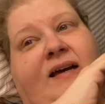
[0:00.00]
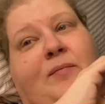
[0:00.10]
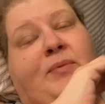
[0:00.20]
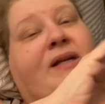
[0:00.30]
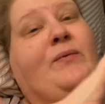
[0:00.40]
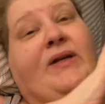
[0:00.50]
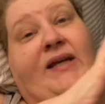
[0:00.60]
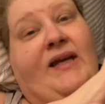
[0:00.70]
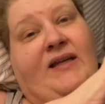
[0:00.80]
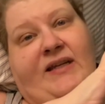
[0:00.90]
But I went
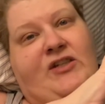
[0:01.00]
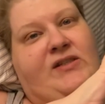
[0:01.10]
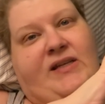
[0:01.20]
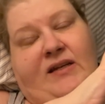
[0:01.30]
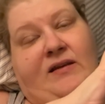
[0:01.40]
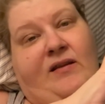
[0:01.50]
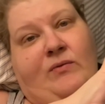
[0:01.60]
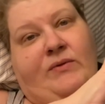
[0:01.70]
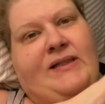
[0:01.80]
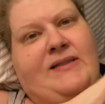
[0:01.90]
ahead and I just got another
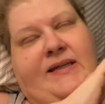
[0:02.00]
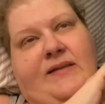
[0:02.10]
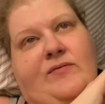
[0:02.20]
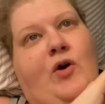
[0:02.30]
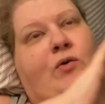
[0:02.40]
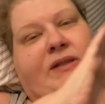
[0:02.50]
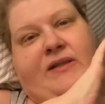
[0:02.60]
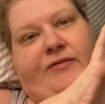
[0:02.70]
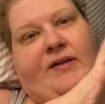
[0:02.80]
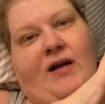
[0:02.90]
one that's like totally
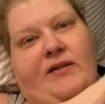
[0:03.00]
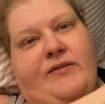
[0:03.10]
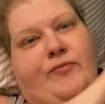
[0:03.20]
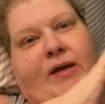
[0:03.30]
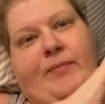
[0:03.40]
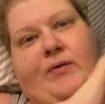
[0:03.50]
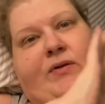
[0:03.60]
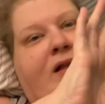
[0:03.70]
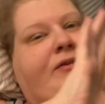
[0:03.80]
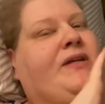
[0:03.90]
different colored, rainbow
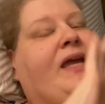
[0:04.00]
colored.